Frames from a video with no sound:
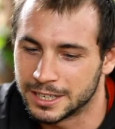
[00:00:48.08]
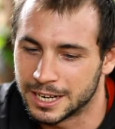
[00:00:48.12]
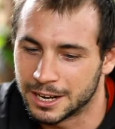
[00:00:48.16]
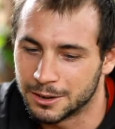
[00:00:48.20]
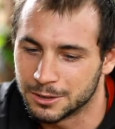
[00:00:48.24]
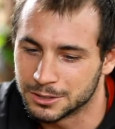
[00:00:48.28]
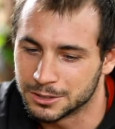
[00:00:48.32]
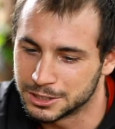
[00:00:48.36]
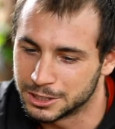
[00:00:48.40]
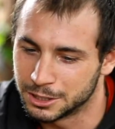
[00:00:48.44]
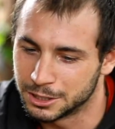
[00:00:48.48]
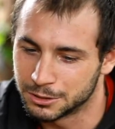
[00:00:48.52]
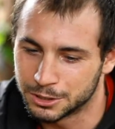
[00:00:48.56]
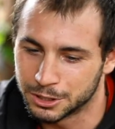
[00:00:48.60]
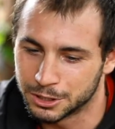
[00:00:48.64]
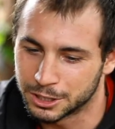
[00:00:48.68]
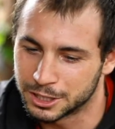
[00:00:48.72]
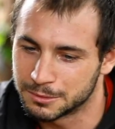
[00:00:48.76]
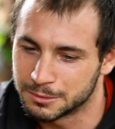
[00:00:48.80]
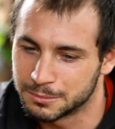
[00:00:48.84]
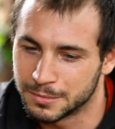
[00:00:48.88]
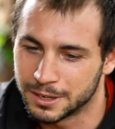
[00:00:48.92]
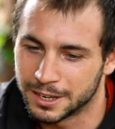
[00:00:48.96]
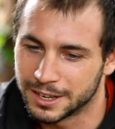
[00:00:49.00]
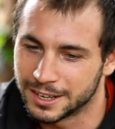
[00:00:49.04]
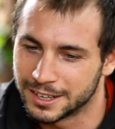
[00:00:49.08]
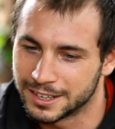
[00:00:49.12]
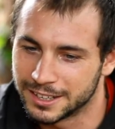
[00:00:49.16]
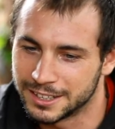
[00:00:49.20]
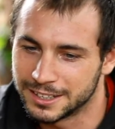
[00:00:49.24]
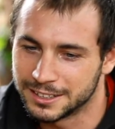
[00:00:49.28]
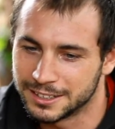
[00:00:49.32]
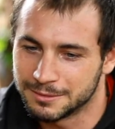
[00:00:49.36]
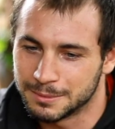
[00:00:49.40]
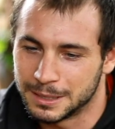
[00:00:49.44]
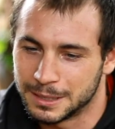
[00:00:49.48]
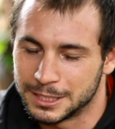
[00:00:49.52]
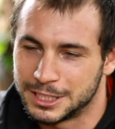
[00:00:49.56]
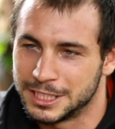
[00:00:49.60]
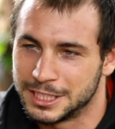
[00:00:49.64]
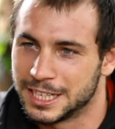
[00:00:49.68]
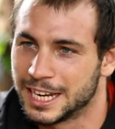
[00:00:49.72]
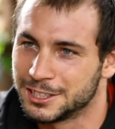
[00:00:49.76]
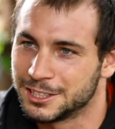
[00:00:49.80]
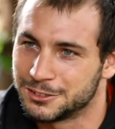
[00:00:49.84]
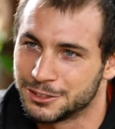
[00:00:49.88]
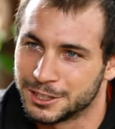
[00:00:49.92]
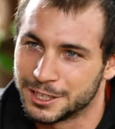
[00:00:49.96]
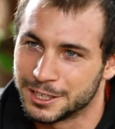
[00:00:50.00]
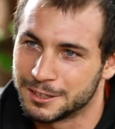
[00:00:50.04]
and I was, you know, cooking my, my
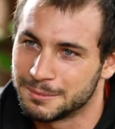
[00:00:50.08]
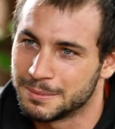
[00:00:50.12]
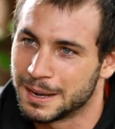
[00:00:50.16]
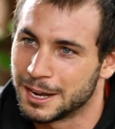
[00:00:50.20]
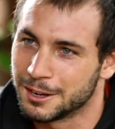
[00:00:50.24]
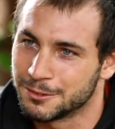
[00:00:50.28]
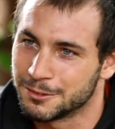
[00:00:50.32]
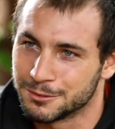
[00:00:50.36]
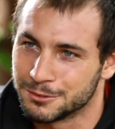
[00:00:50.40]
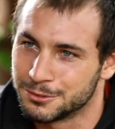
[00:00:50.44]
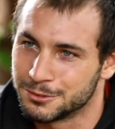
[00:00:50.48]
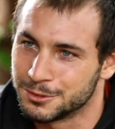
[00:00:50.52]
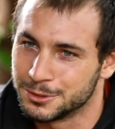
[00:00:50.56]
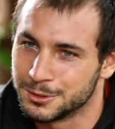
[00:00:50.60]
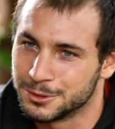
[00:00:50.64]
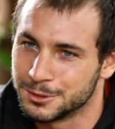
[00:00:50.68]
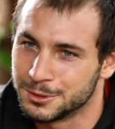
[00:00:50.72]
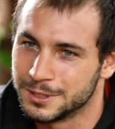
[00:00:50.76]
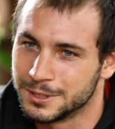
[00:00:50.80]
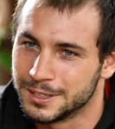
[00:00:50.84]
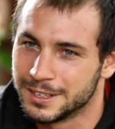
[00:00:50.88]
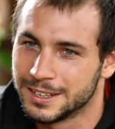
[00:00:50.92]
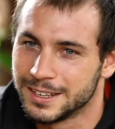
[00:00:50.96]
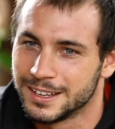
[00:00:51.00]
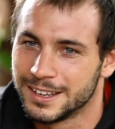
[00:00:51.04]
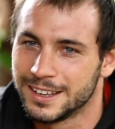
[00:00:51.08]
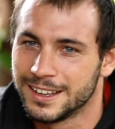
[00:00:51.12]
dehydrated mountain food,